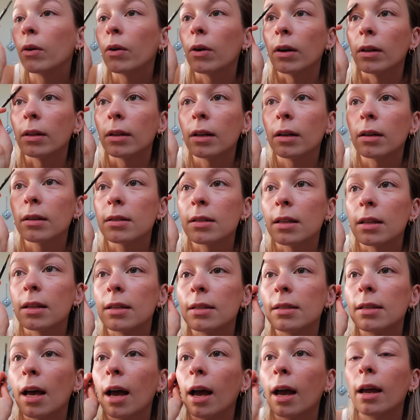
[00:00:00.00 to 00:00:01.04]
or a little to the
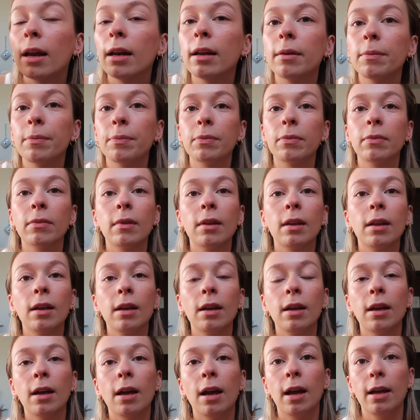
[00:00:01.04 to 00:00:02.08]
side.
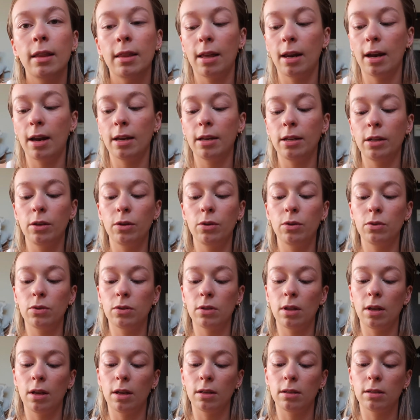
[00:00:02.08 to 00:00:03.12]
And then I
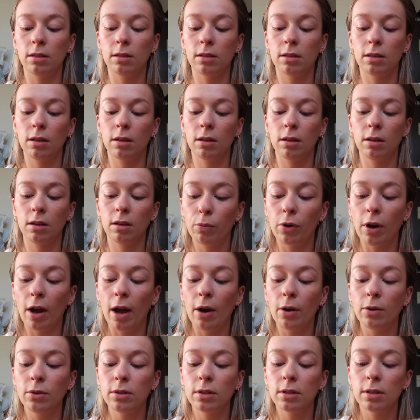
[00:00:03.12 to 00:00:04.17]
use this
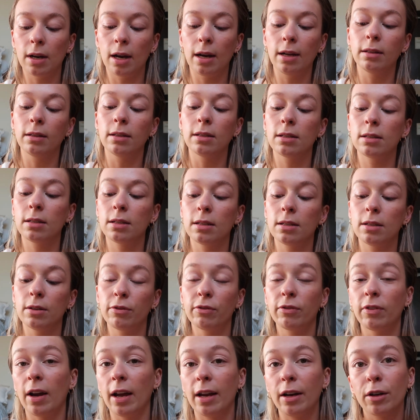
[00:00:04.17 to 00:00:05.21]
Brow Stylist
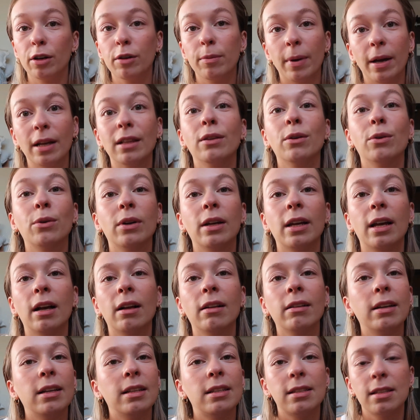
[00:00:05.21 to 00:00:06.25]
Definer by
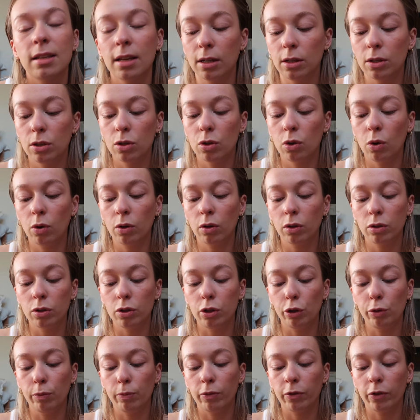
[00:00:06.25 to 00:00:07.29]
L'Oreal. It's a total
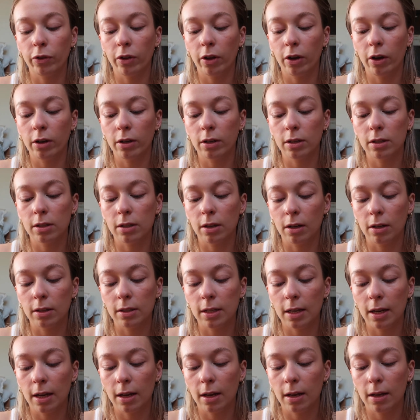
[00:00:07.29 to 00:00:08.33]
dupe for the
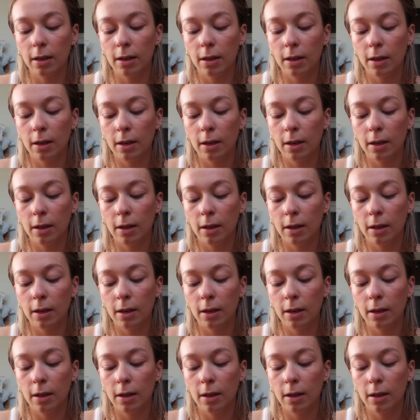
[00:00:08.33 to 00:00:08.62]
Anastasia.